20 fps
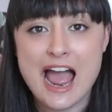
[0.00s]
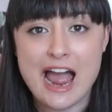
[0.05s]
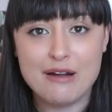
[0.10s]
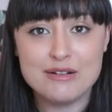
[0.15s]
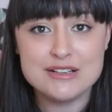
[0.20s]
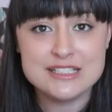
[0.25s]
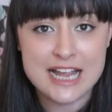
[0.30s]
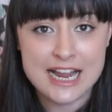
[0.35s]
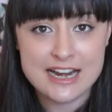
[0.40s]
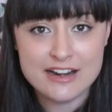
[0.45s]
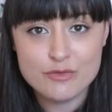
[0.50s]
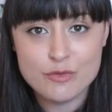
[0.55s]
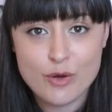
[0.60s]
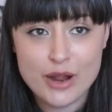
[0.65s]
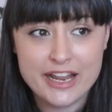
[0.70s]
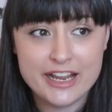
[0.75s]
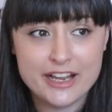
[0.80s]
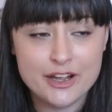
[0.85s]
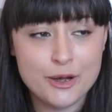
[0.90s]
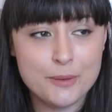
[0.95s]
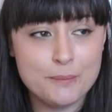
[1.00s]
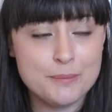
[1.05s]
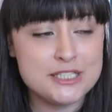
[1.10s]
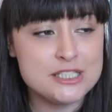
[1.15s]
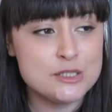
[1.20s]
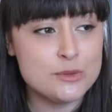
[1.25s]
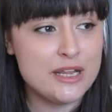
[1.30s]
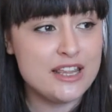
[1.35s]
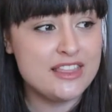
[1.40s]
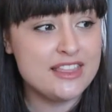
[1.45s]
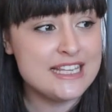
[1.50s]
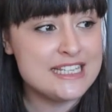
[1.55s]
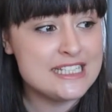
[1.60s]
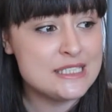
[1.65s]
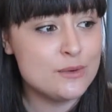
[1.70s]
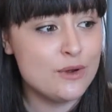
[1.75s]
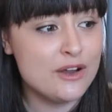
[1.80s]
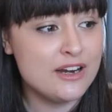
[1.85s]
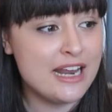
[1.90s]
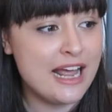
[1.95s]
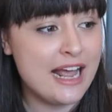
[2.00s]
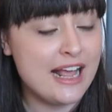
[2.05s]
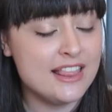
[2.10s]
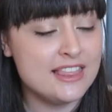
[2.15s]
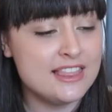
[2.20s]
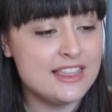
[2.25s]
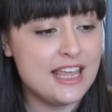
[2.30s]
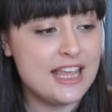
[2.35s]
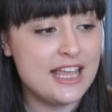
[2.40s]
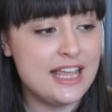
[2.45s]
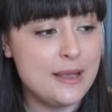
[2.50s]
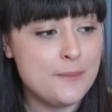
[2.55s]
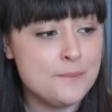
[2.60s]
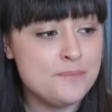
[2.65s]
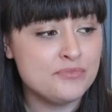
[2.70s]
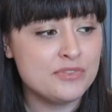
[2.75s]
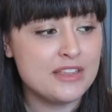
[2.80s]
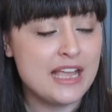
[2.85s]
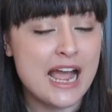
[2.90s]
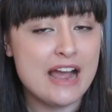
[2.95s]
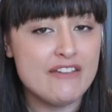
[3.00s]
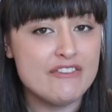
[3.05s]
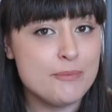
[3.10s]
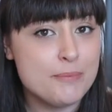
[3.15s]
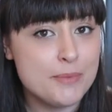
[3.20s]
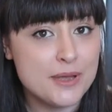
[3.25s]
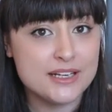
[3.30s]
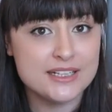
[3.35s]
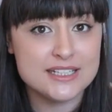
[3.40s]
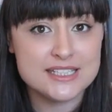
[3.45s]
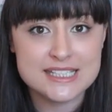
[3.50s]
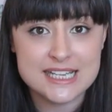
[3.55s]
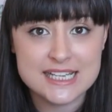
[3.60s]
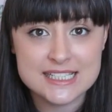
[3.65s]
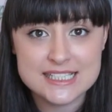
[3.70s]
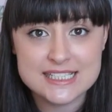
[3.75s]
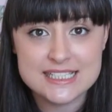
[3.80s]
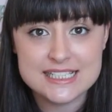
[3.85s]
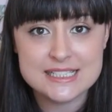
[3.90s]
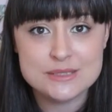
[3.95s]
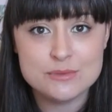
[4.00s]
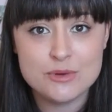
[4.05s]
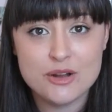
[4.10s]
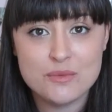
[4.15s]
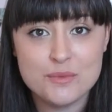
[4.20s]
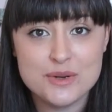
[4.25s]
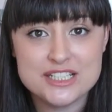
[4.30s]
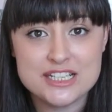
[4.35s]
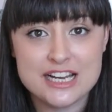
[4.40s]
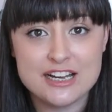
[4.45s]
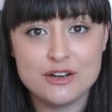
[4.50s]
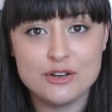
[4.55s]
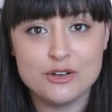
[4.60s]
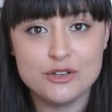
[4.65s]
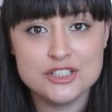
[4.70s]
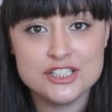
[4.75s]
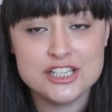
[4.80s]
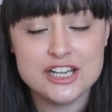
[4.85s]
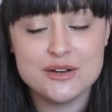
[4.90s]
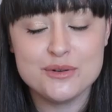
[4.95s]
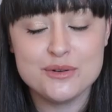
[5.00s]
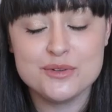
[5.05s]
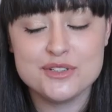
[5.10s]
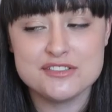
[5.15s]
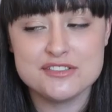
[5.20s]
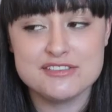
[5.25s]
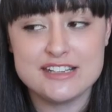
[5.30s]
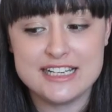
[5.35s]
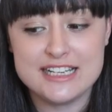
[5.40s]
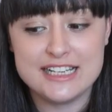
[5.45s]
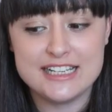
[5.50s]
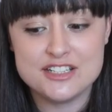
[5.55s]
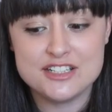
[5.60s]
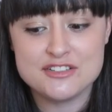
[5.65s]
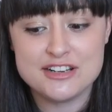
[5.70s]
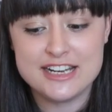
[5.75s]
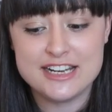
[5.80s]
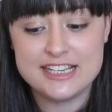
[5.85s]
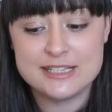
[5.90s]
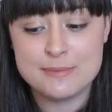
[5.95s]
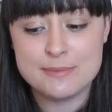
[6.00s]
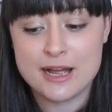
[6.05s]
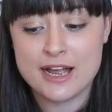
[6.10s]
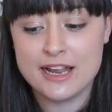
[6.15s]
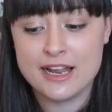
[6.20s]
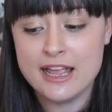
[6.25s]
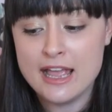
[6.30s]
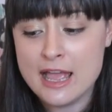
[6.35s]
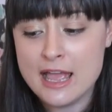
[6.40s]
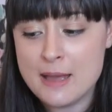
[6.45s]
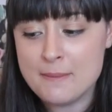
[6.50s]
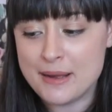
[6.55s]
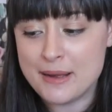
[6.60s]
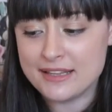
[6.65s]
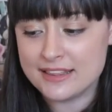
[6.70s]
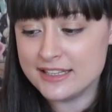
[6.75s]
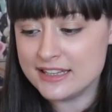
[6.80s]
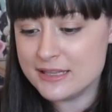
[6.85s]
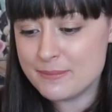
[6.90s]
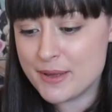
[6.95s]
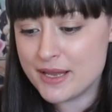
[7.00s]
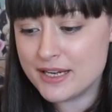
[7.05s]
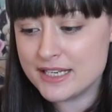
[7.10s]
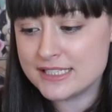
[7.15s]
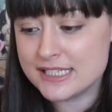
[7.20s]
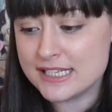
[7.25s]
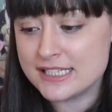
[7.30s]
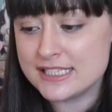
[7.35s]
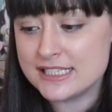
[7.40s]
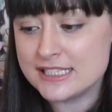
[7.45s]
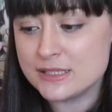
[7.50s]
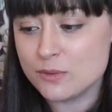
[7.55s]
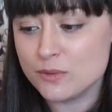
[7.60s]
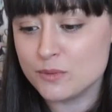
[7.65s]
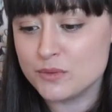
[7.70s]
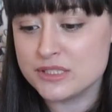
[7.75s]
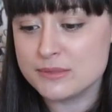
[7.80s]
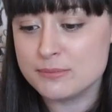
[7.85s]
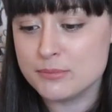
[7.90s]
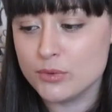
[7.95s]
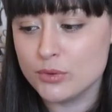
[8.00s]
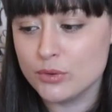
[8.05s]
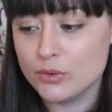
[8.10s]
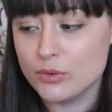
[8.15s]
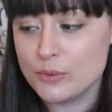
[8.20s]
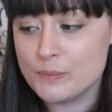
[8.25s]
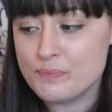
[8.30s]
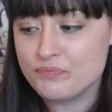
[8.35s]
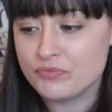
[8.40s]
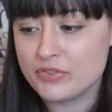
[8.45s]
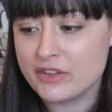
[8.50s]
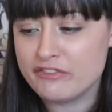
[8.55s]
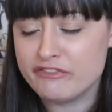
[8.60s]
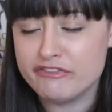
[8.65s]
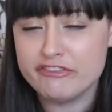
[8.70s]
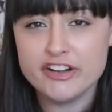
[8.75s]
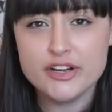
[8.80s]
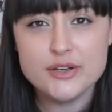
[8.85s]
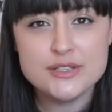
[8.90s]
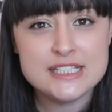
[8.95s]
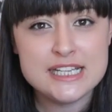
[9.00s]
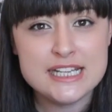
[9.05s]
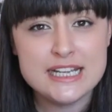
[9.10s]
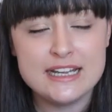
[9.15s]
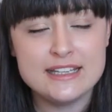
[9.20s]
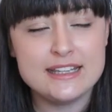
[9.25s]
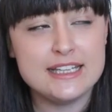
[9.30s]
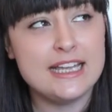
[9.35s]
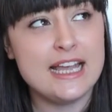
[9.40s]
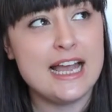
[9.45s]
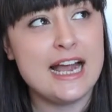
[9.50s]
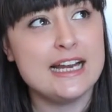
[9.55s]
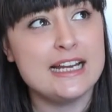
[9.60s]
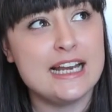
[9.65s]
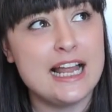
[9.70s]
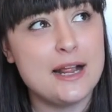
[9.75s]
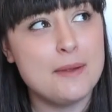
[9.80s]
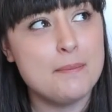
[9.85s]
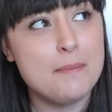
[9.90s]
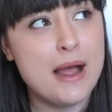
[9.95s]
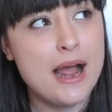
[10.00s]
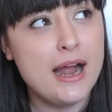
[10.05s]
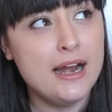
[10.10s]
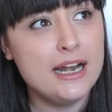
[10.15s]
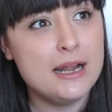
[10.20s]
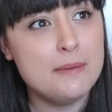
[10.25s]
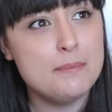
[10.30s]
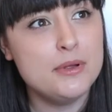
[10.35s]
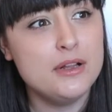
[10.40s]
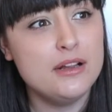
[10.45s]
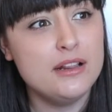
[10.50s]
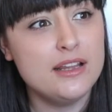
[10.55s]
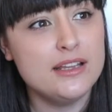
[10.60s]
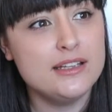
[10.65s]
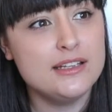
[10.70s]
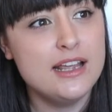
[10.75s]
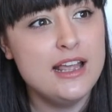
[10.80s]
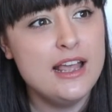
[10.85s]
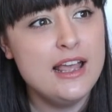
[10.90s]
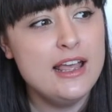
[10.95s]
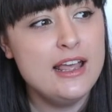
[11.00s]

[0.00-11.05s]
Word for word: I was kind of weighing up between this one and the, the Have a Burn Necessities one, which I also was really intrigued by. But I think the Burn Necessities one was more fruity. I think it had like pineapple and